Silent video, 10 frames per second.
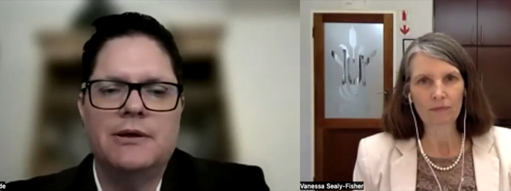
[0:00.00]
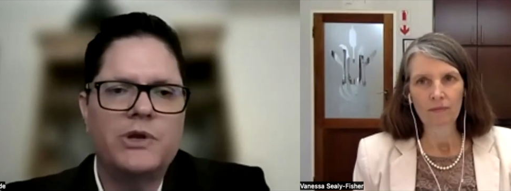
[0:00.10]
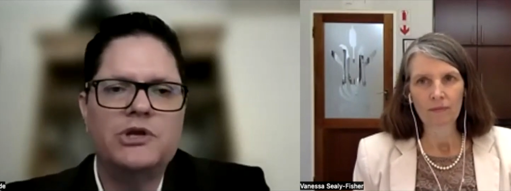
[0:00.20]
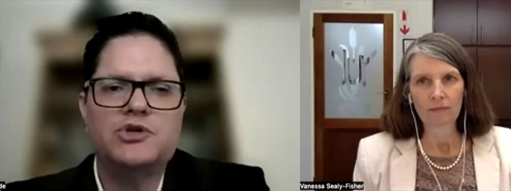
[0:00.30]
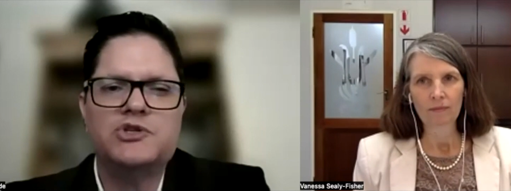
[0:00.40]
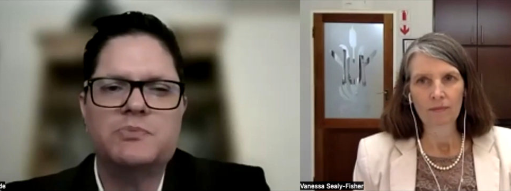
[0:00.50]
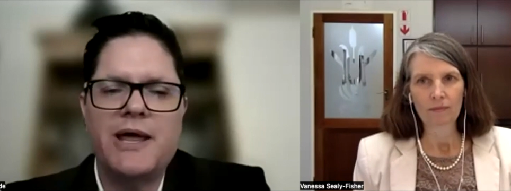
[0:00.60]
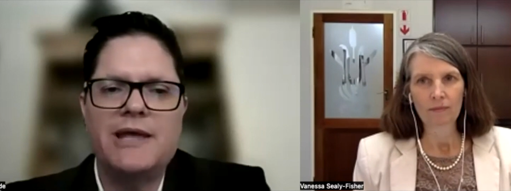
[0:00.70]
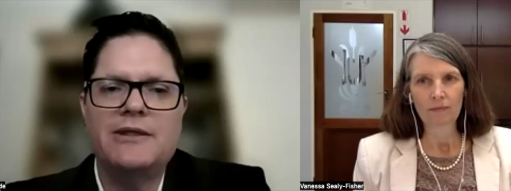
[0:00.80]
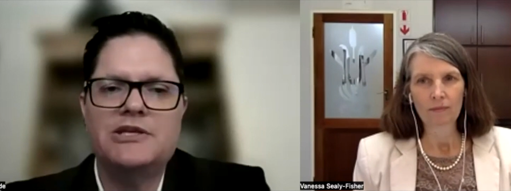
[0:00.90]
Speaker 1: When you're
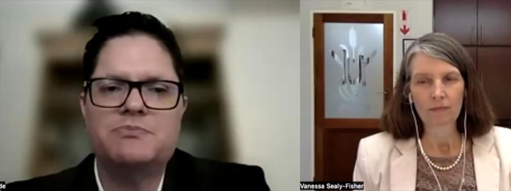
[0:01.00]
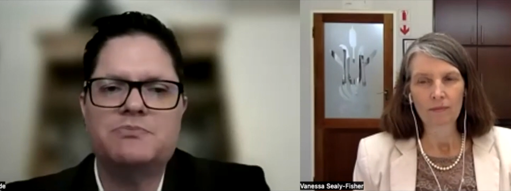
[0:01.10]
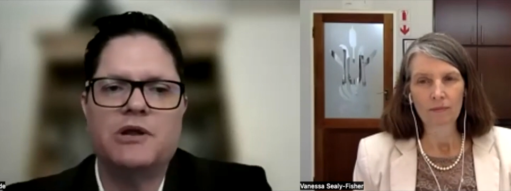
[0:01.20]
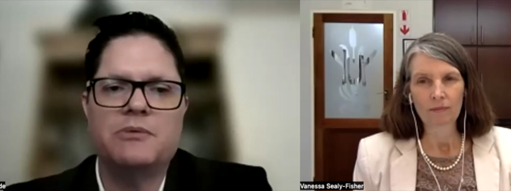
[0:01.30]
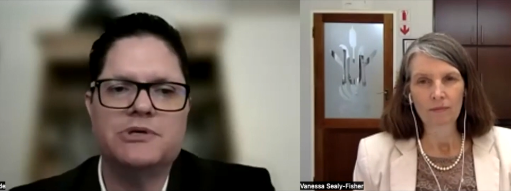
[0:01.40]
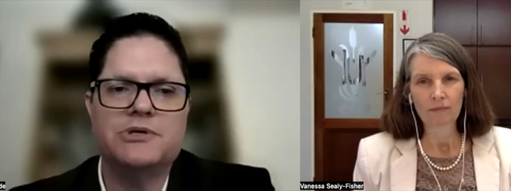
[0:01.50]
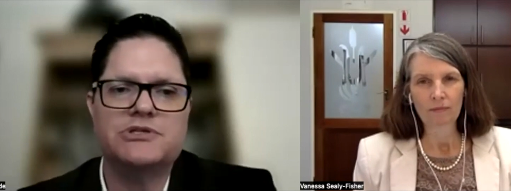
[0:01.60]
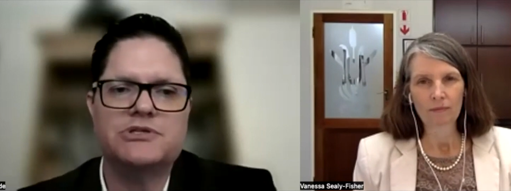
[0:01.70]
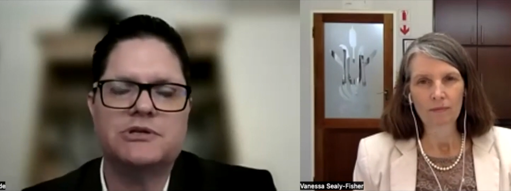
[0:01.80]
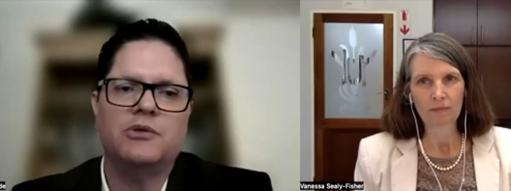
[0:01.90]
spraying these
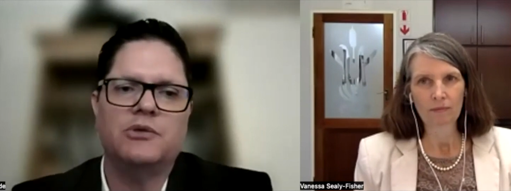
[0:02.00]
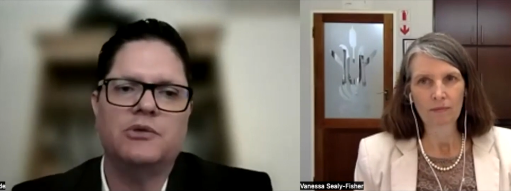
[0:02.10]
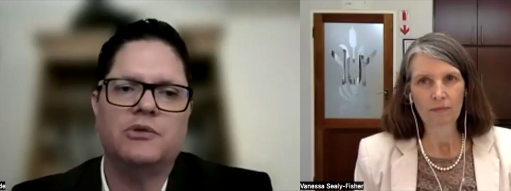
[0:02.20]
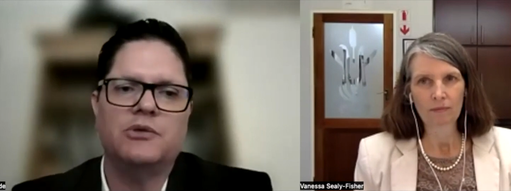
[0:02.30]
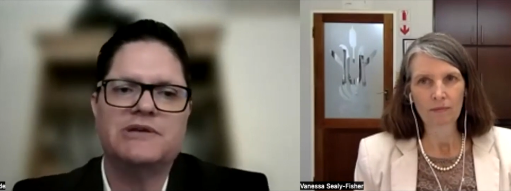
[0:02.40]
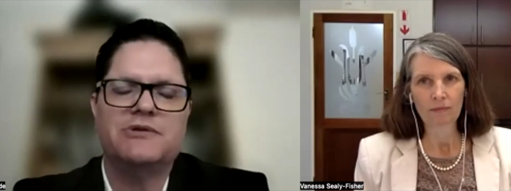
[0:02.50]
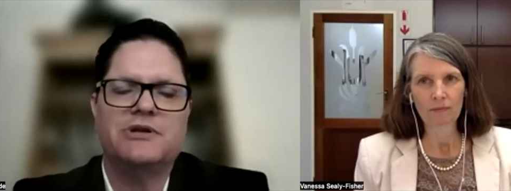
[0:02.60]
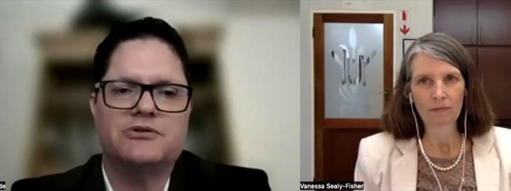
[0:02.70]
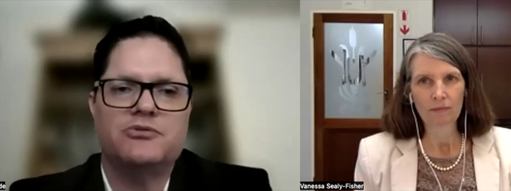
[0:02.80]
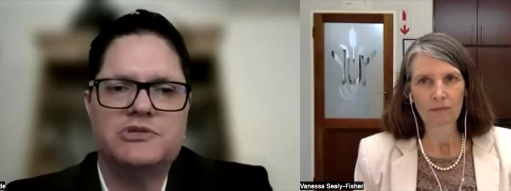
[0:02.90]
polymers, you must give it
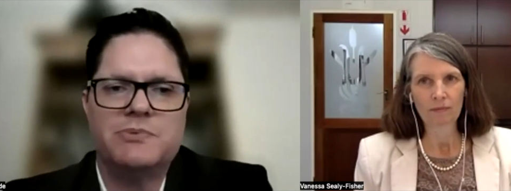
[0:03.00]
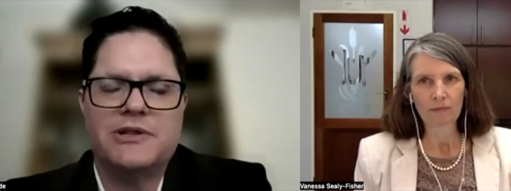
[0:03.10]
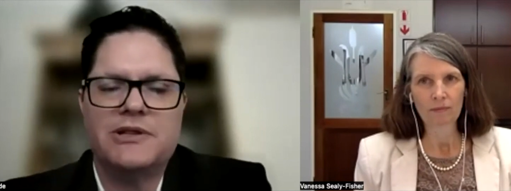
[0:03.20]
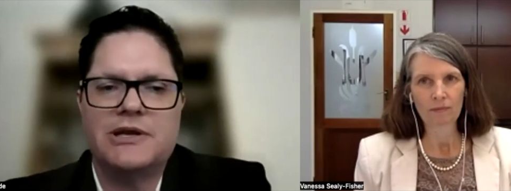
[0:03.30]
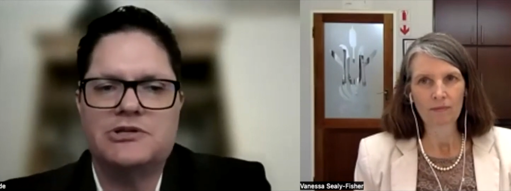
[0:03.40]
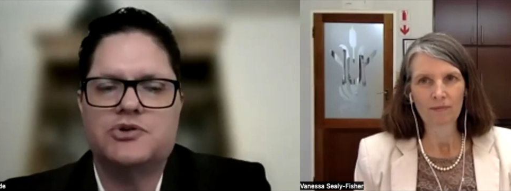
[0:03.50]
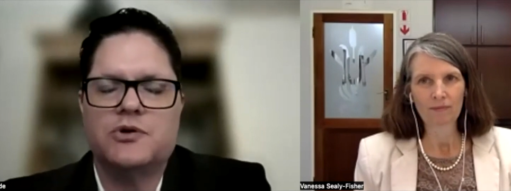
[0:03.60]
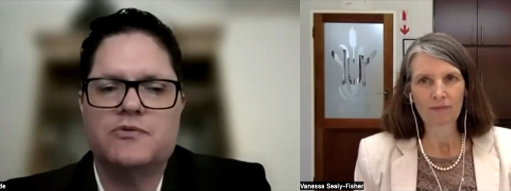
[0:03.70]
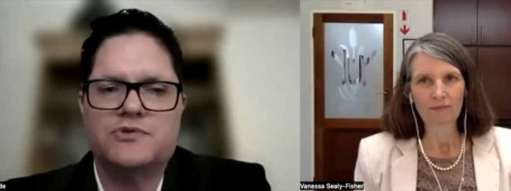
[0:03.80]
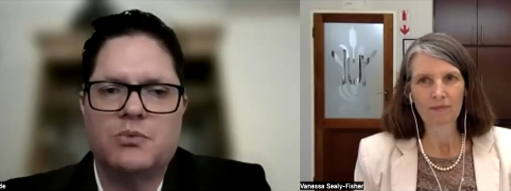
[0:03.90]
the respect that it
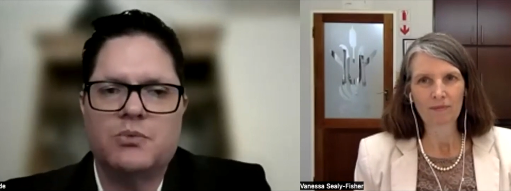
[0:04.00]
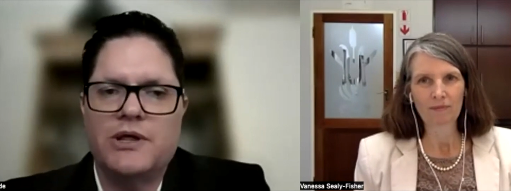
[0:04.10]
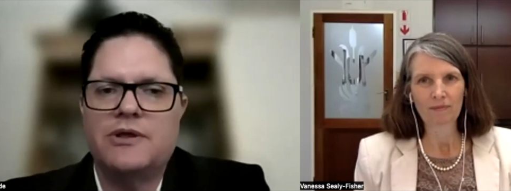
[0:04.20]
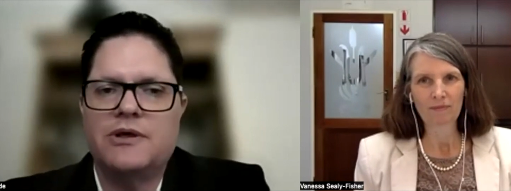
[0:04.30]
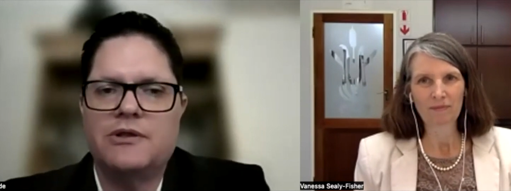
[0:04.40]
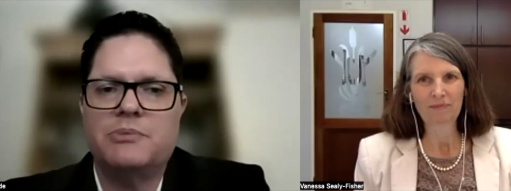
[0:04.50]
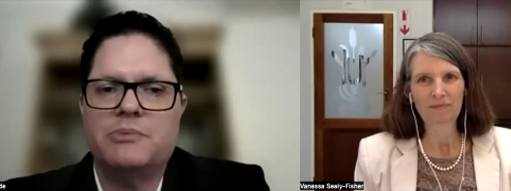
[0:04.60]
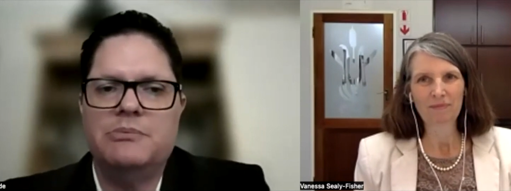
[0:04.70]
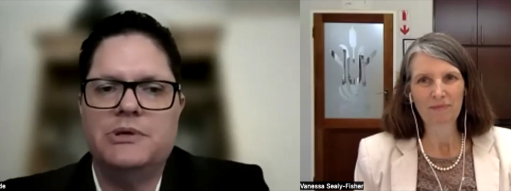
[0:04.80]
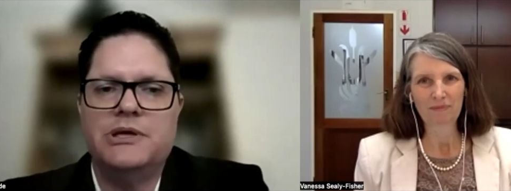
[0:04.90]
deserves and wear the, the
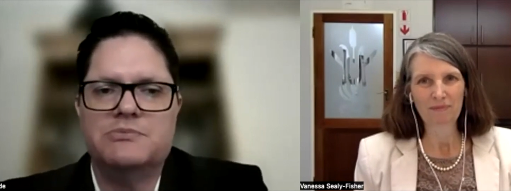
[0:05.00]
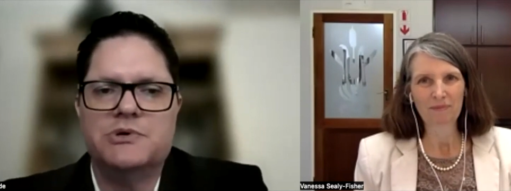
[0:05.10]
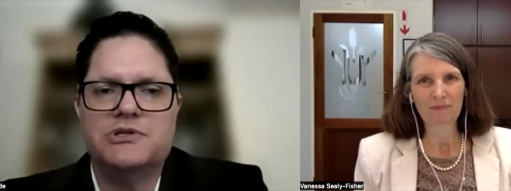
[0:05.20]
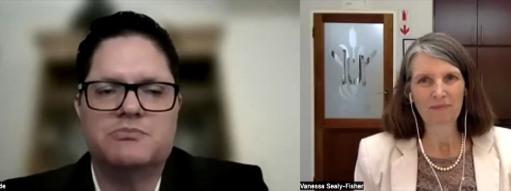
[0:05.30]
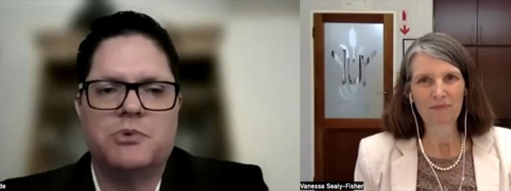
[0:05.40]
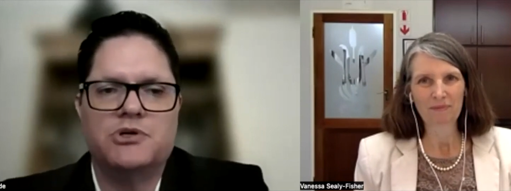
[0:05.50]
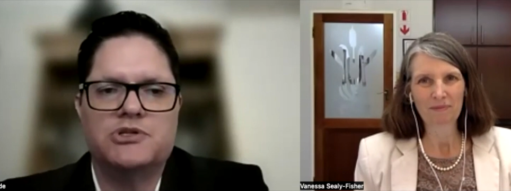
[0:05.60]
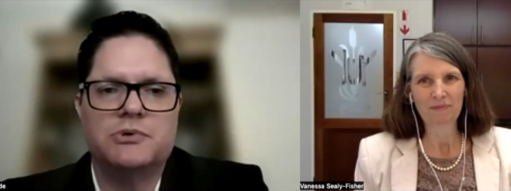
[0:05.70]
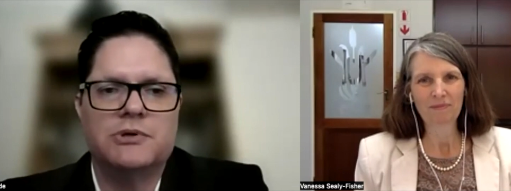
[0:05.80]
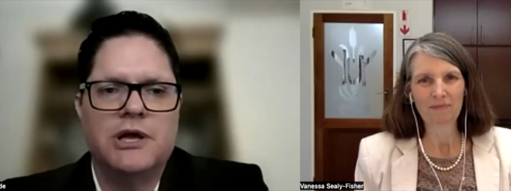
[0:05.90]
PPE as best as
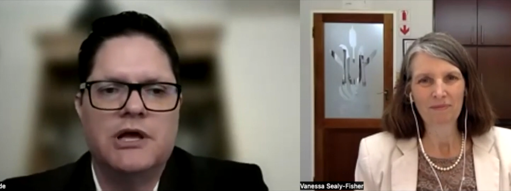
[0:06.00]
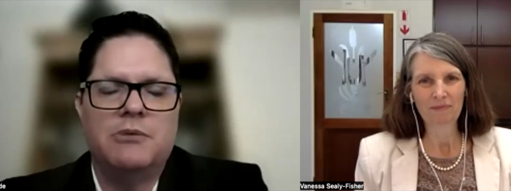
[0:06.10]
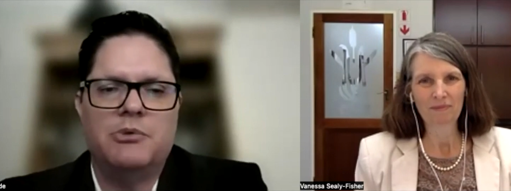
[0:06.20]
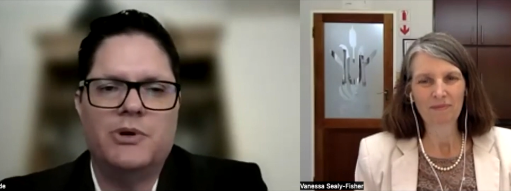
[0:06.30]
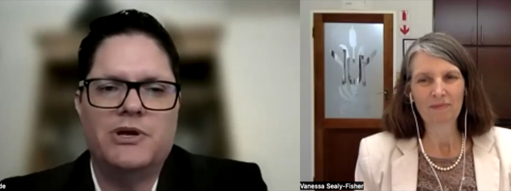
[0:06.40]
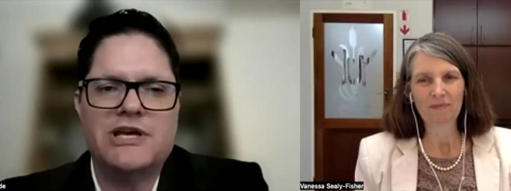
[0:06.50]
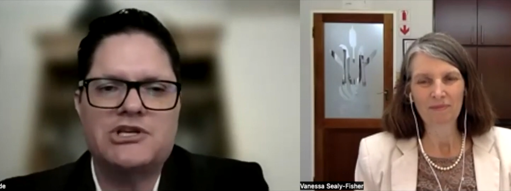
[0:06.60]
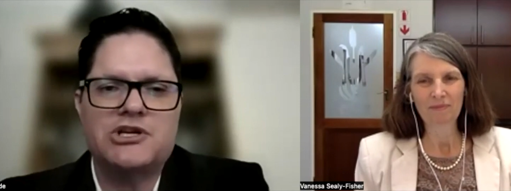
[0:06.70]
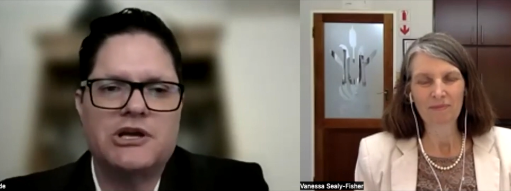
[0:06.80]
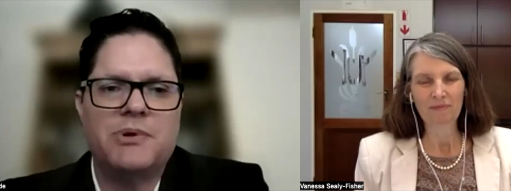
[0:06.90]
possible. When it's
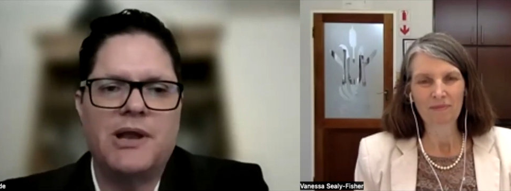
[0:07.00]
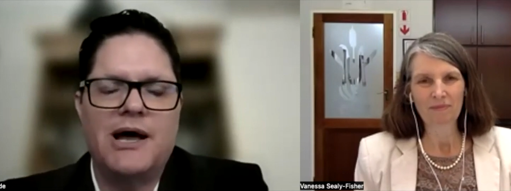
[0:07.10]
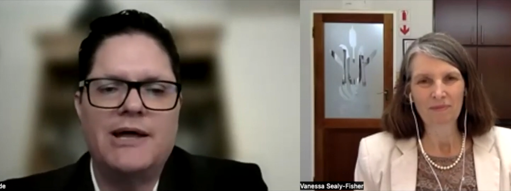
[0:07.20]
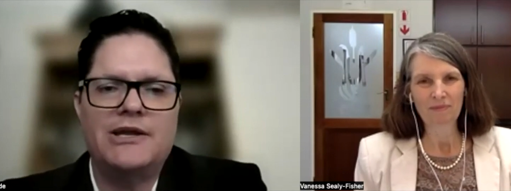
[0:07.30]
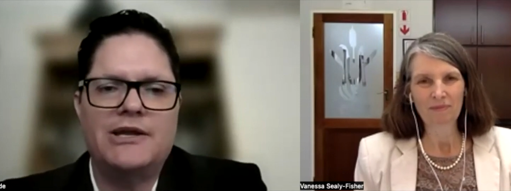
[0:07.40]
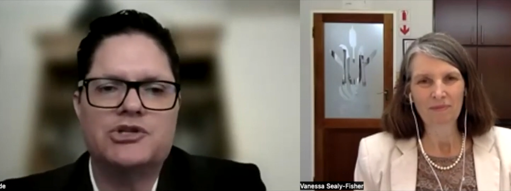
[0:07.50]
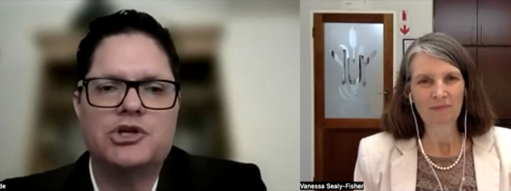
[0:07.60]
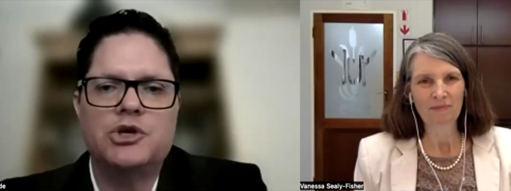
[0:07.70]
actually applied and it's